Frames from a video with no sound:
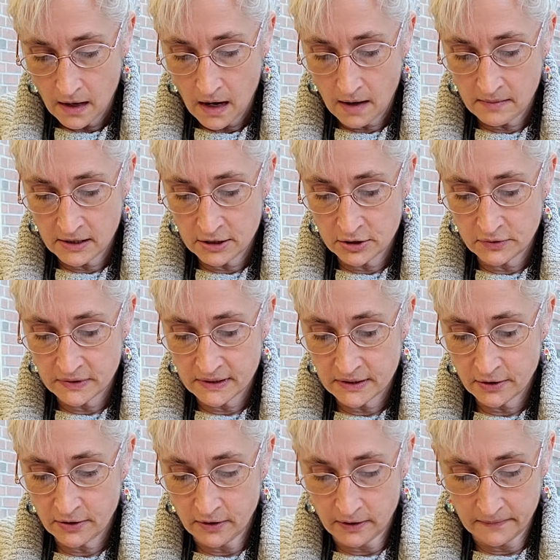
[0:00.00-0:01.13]
I'm gonna do a
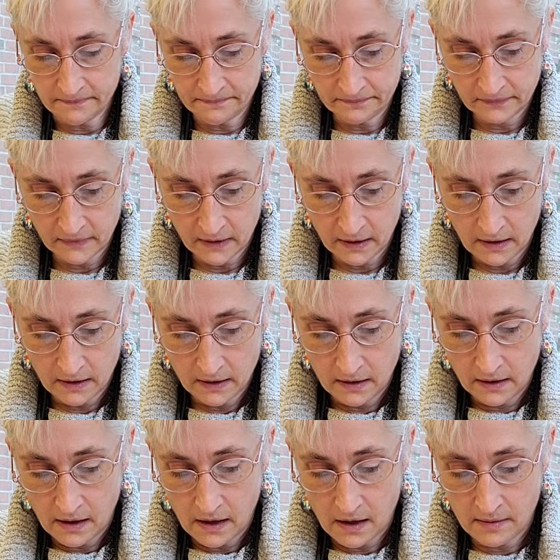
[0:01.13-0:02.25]
circle.
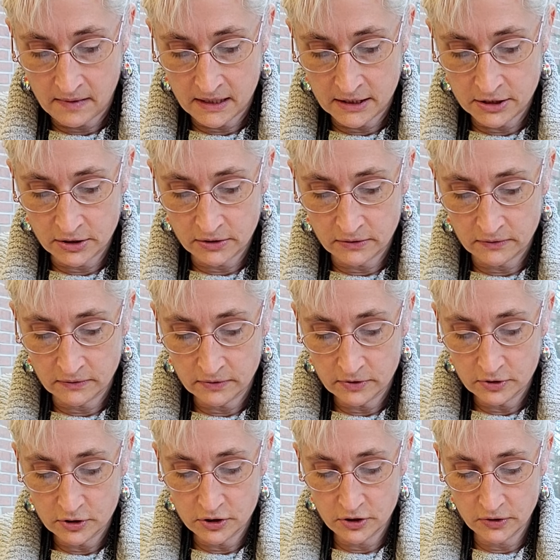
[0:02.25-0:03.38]
I'm gonna do
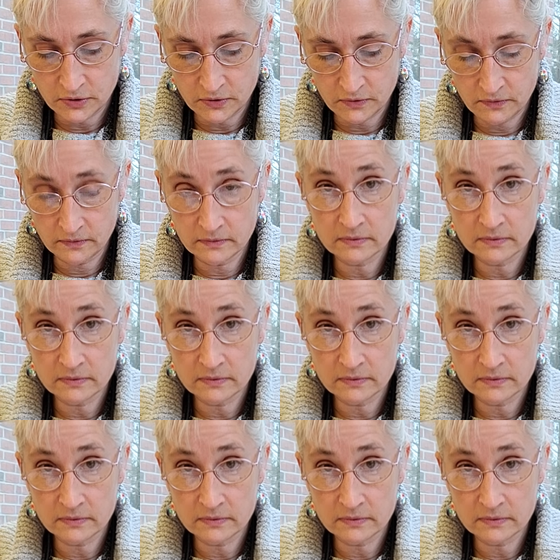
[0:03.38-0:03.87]
two